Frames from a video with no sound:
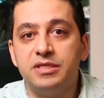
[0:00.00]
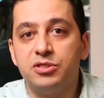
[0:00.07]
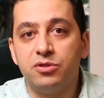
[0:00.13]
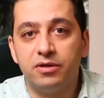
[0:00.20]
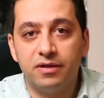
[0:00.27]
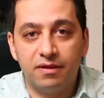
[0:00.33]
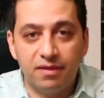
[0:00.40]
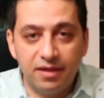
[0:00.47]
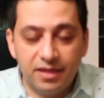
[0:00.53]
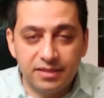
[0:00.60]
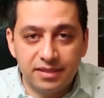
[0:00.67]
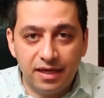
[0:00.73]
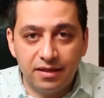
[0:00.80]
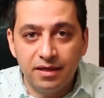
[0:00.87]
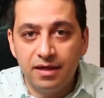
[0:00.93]
These are the
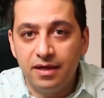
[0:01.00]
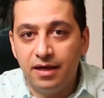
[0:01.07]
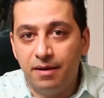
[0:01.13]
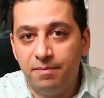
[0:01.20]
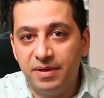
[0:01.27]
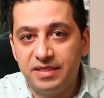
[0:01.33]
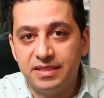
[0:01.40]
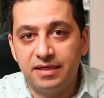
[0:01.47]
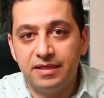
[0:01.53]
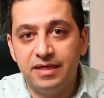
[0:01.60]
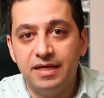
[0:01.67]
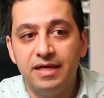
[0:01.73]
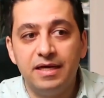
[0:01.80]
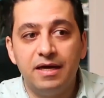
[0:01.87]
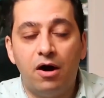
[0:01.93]
things that uh,
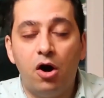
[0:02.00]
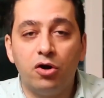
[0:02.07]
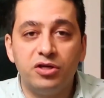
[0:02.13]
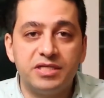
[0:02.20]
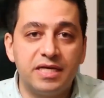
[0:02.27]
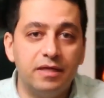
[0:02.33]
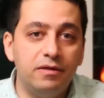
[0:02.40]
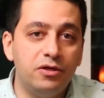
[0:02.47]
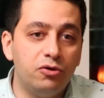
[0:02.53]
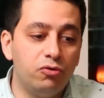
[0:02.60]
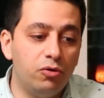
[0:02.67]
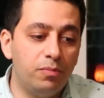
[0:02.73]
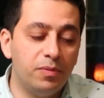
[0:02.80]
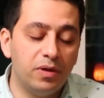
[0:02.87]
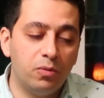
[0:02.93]
basically auto scaling
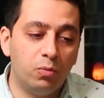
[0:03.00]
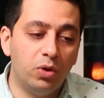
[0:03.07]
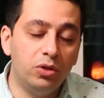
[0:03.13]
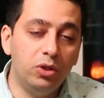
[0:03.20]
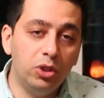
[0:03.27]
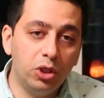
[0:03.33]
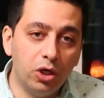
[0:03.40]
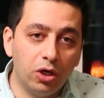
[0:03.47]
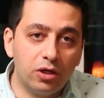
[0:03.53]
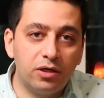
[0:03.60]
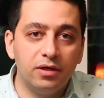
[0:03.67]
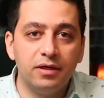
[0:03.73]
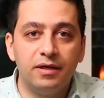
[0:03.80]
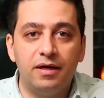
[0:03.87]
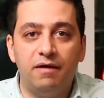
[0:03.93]
group will look
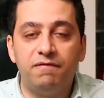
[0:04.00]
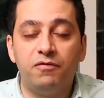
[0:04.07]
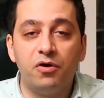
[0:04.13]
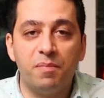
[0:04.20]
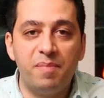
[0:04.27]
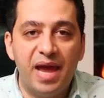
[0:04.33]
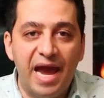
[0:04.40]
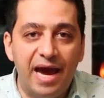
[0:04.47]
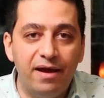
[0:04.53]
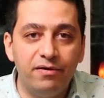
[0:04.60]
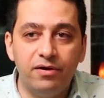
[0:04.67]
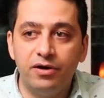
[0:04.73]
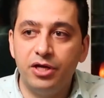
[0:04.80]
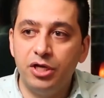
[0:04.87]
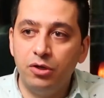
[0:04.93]
uh, for a
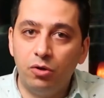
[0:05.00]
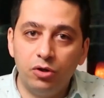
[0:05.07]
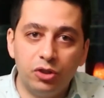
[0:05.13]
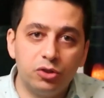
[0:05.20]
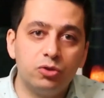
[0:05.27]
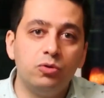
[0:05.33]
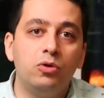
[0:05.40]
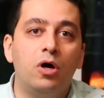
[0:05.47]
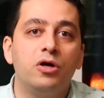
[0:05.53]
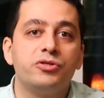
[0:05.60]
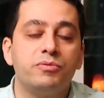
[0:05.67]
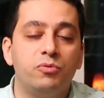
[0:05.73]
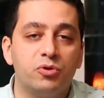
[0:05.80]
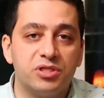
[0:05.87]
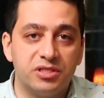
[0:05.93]
pattern in order to
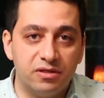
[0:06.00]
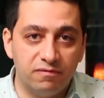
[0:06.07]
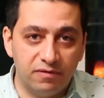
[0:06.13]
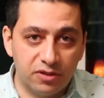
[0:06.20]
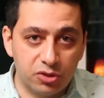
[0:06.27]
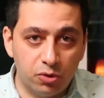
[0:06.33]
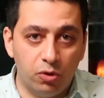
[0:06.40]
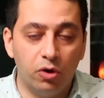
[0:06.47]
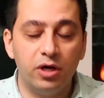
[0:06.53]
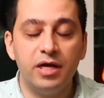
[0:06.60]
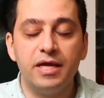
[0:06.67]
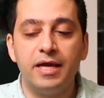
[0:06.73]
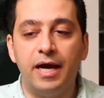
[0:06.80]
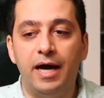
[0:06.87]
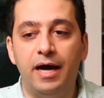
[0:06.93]
launch more servers, or
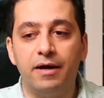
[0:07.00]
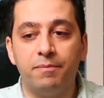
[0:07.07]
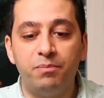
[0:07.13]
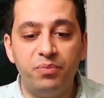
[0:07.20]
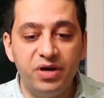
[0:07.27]
uh,